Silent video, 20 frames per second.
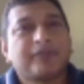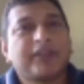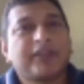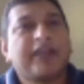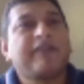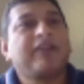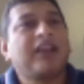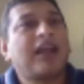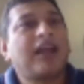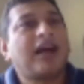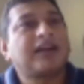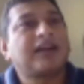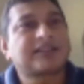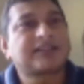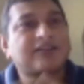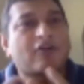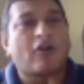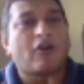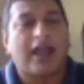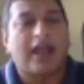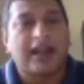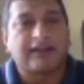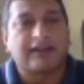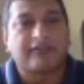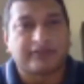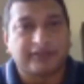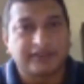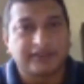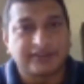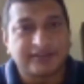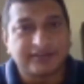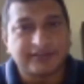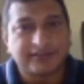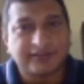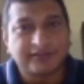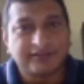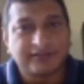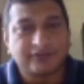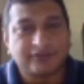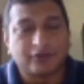they will ask
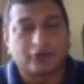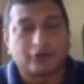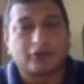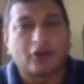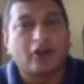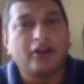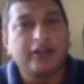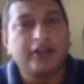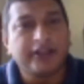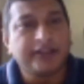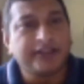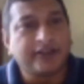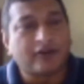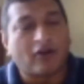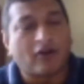collaterals. Not only the